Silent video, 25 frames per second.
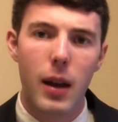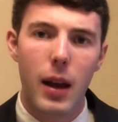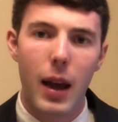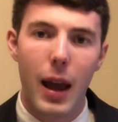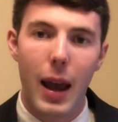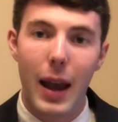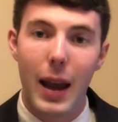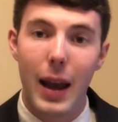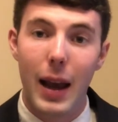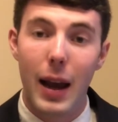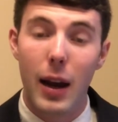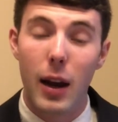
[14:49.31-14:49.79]

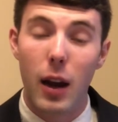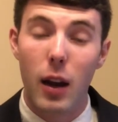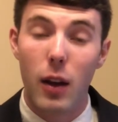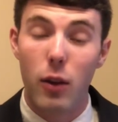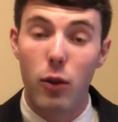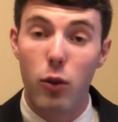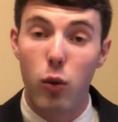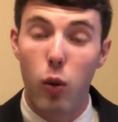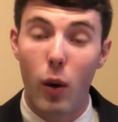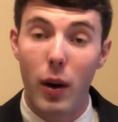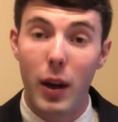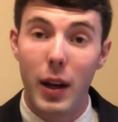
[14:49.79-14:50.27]
And
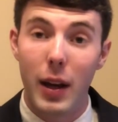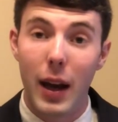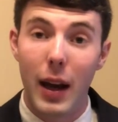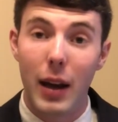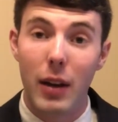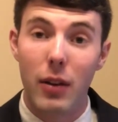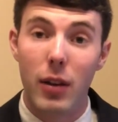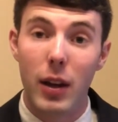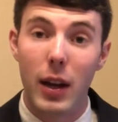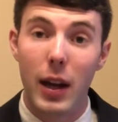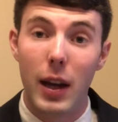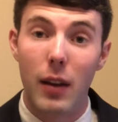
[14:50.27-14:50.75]

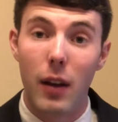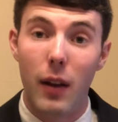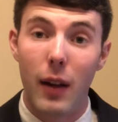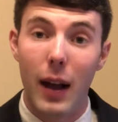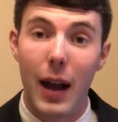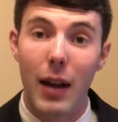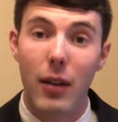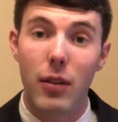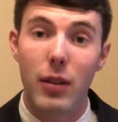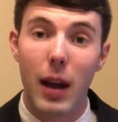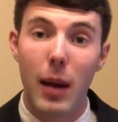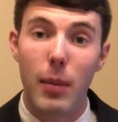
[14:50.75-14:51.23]
2019, the
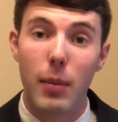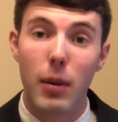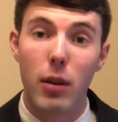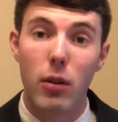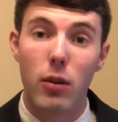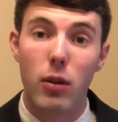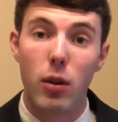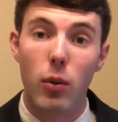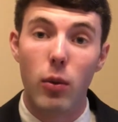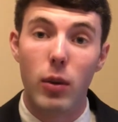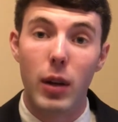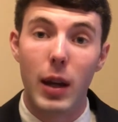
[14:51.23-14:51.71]
last time these
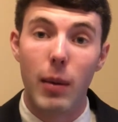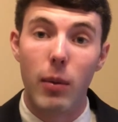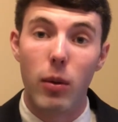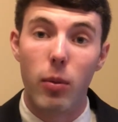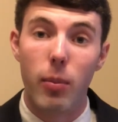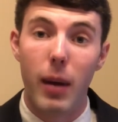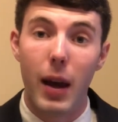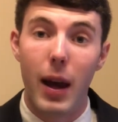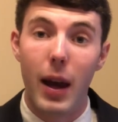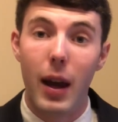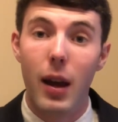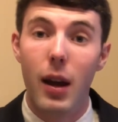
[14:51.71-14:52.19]
two teams
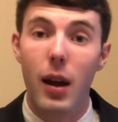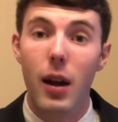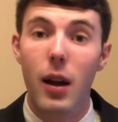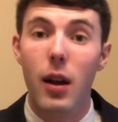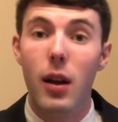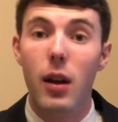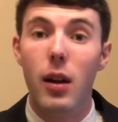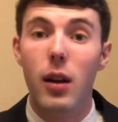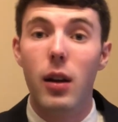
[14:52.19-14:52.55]
met,